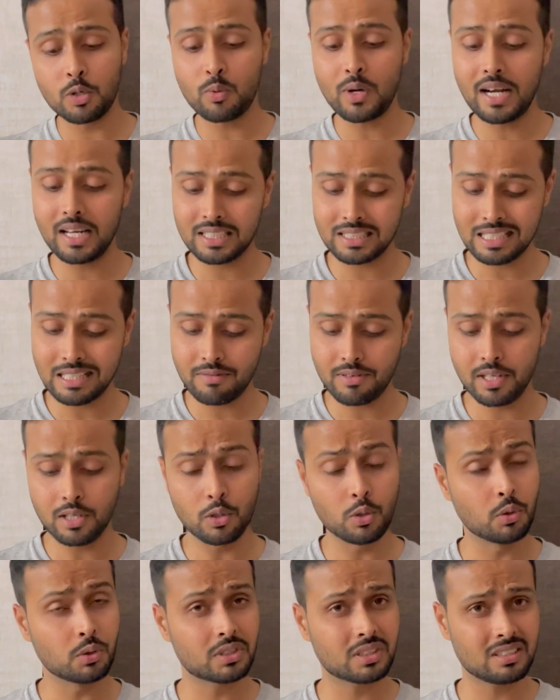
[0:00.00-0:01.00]
27
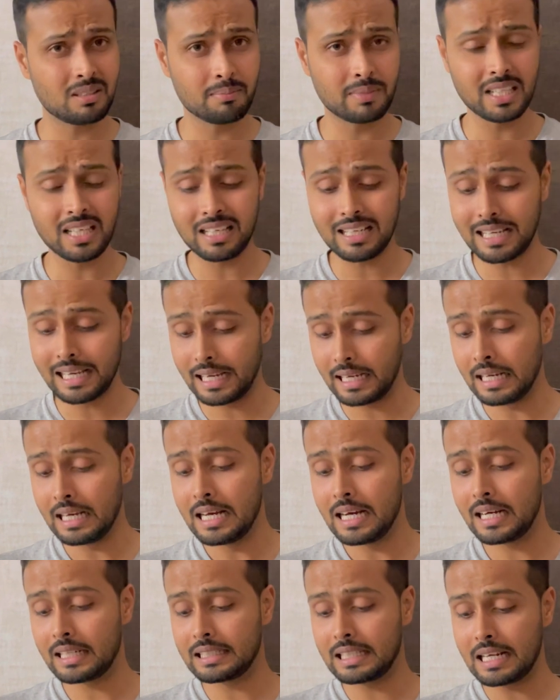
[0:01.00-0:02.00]
goes something like,
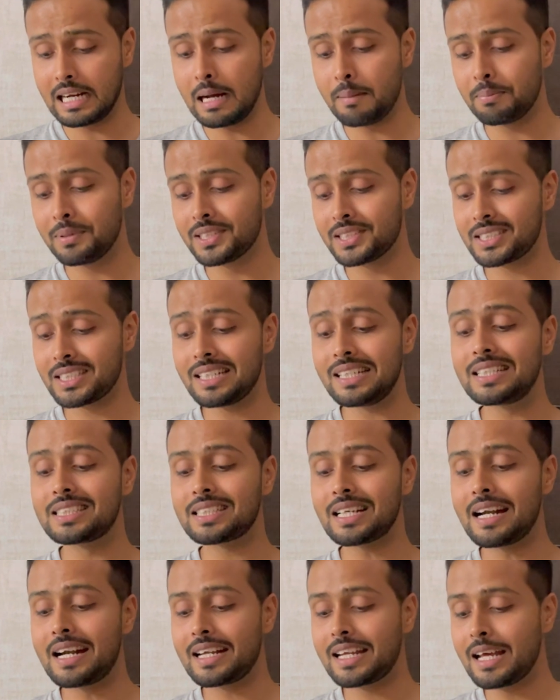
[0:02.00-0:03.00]
a therapist is
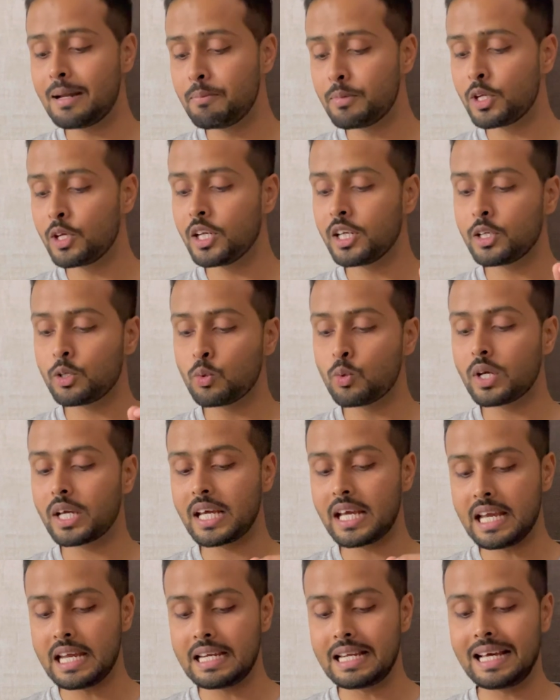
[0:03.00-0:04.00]
attempting to
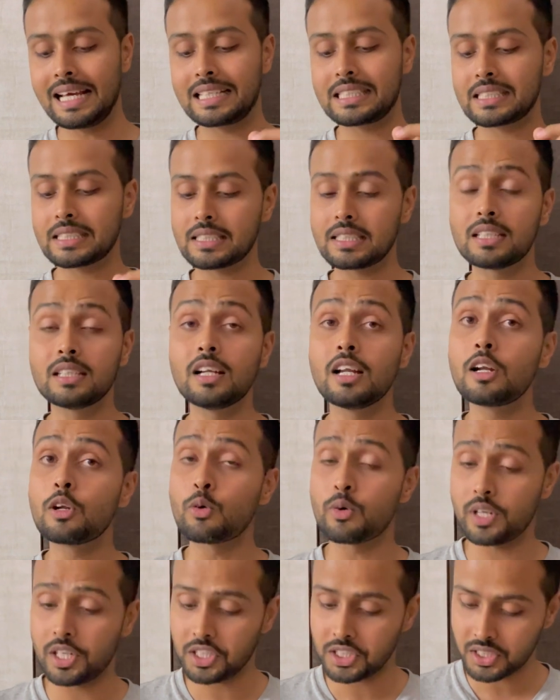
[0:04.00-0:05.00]
gain external
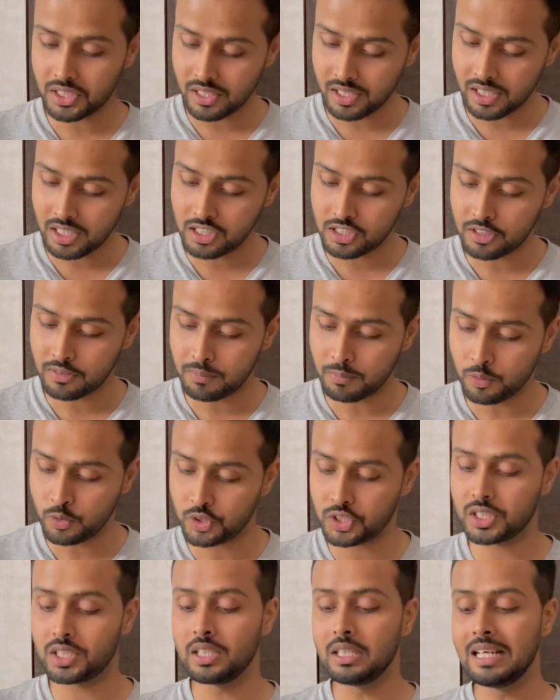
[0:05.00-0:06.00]
rotation range of
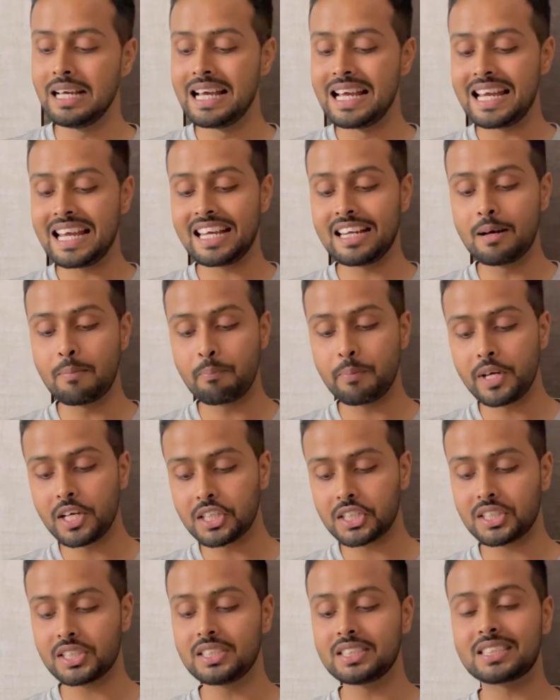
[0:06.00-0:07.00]
motion in a
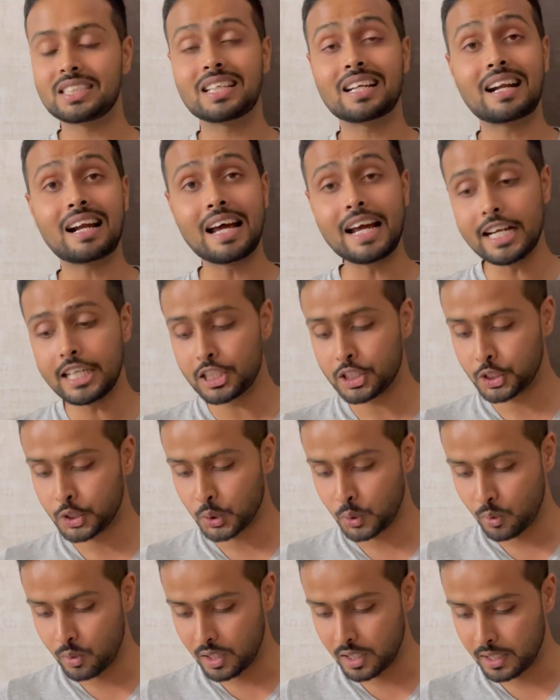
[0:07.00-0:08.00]
patient's right
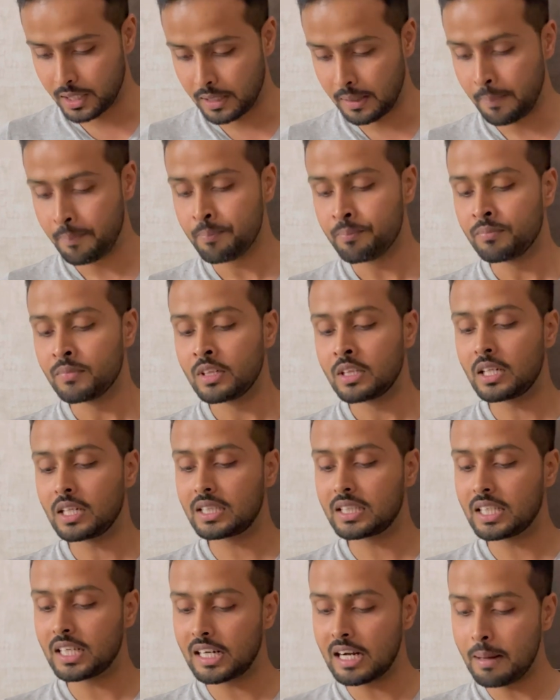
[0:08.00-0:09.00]
shoulder. The
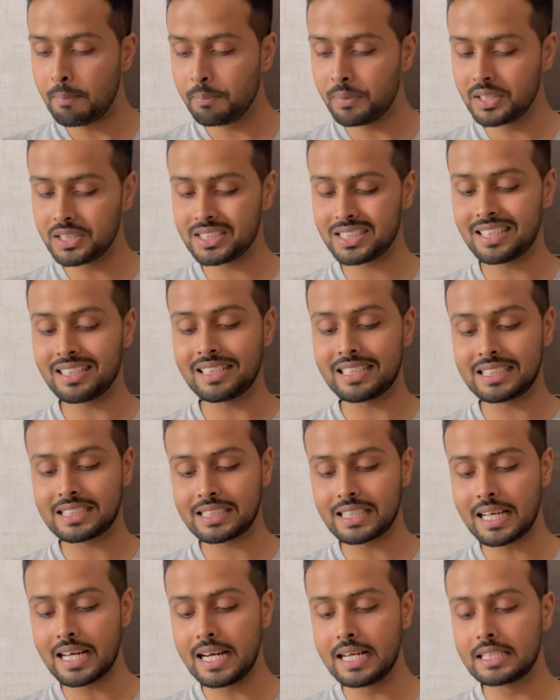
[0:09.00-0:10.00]
therapist
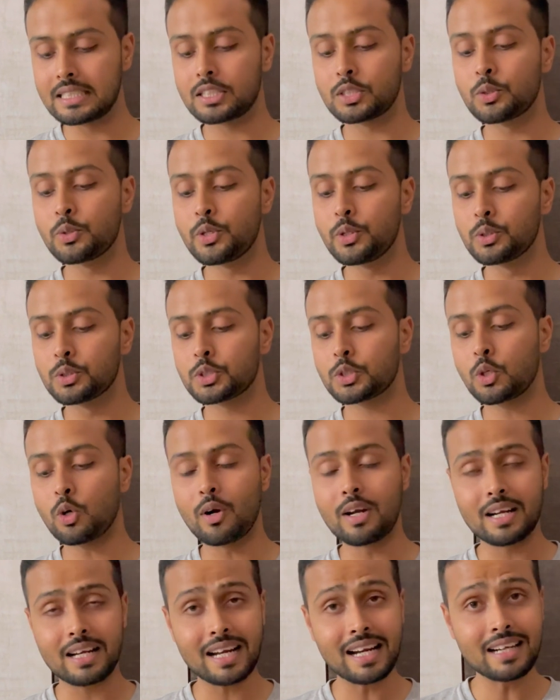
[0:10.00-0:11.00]
decides to use
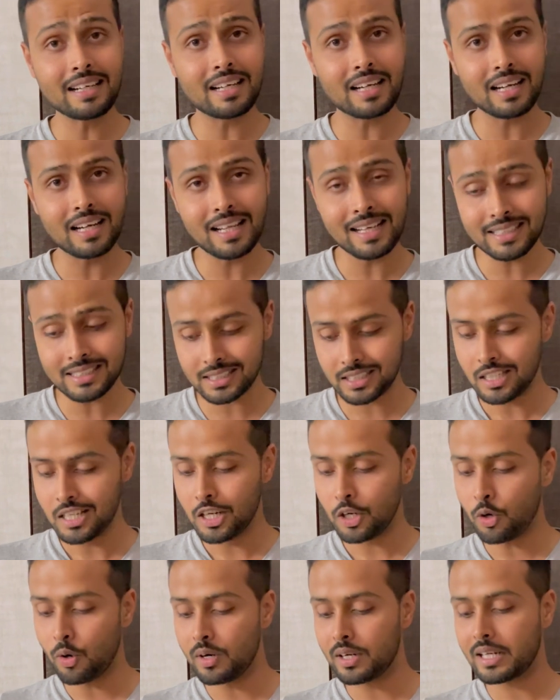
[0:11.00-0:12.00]
contract relax,
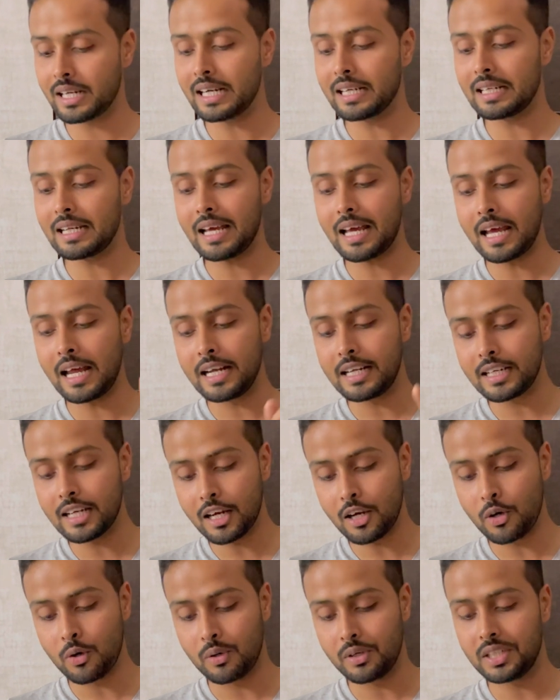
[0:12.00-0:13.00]
contract
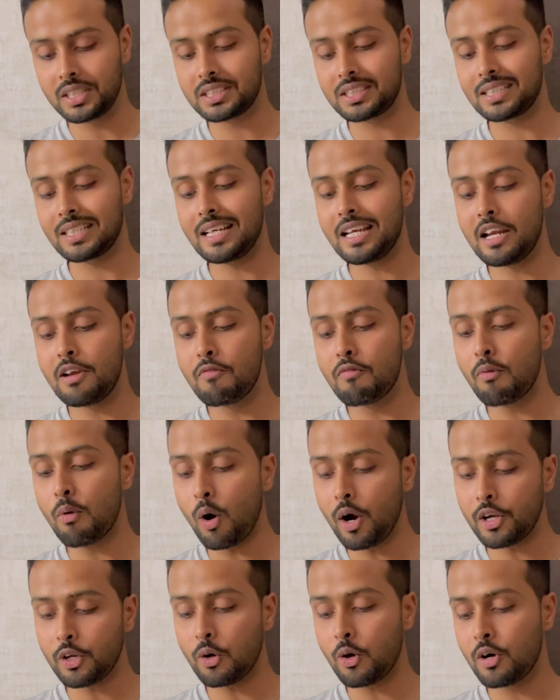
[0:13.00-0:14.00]
antagonist. In
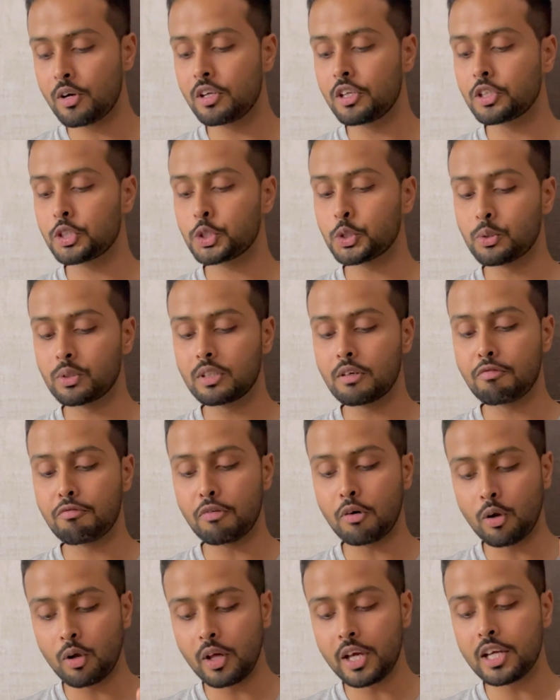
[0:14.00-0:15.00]
what order should the
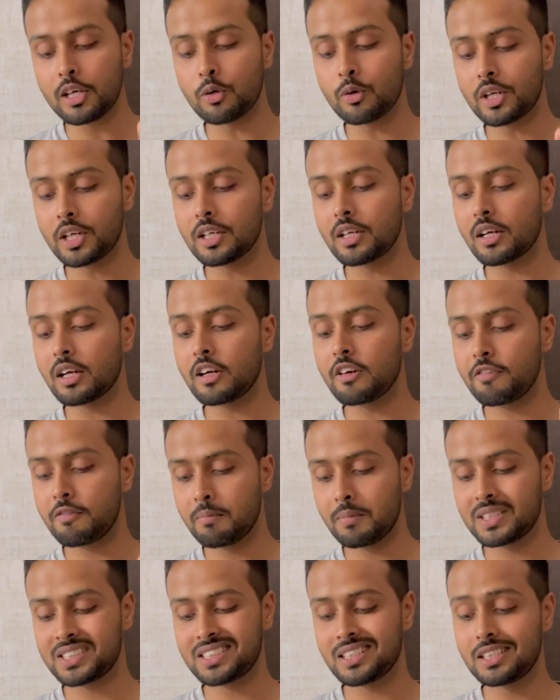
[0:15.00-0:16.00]
following rotator cuff
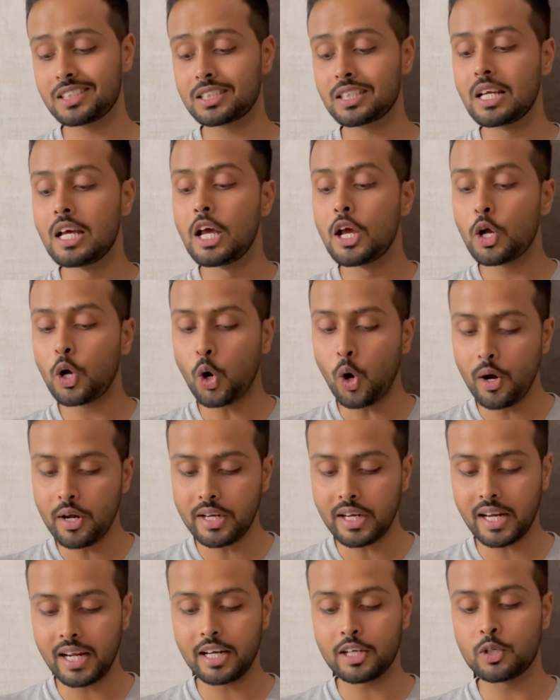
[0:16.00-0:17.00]
muscles
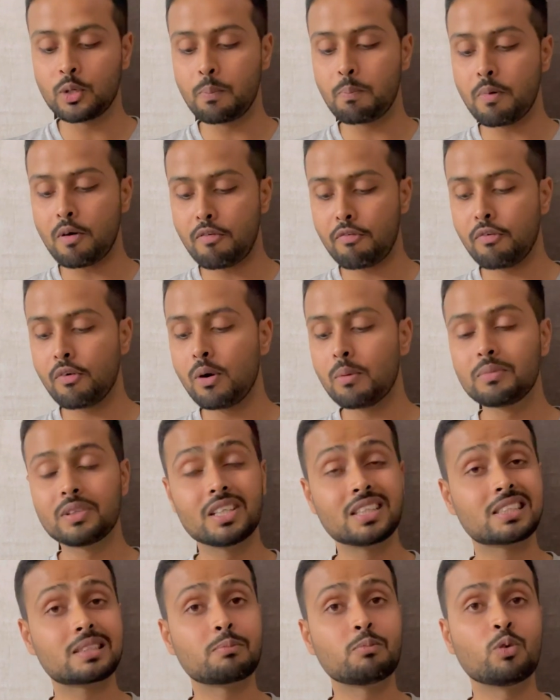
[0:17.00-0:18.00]
contract to perform
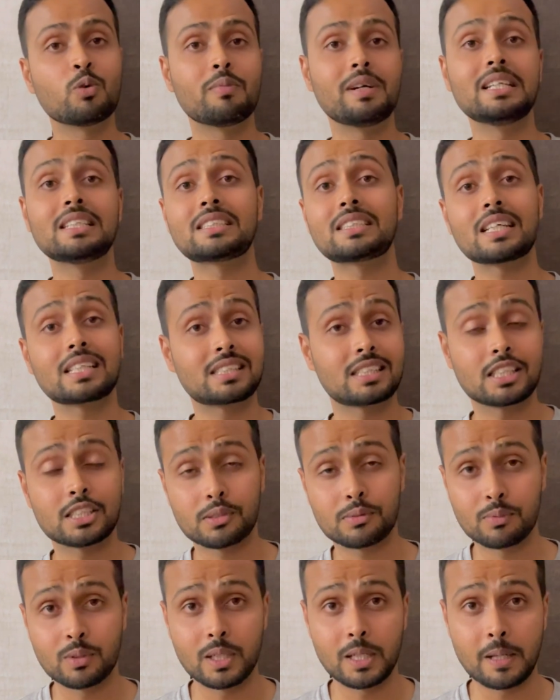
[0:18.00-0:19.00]
this movement
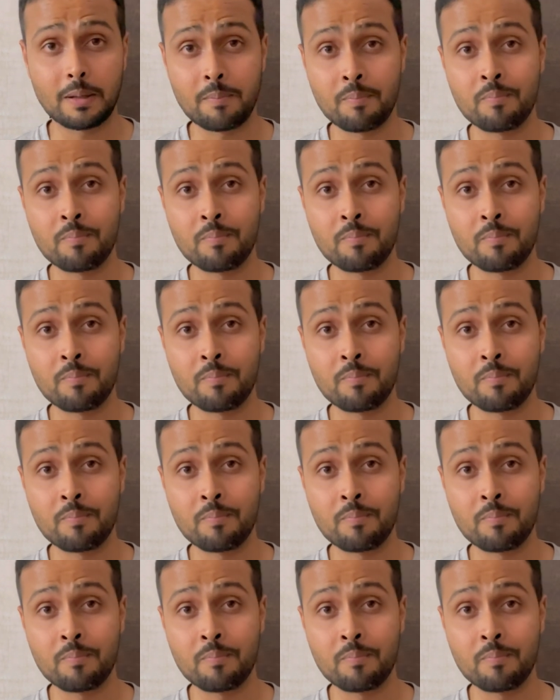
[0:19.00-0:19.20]
successfully?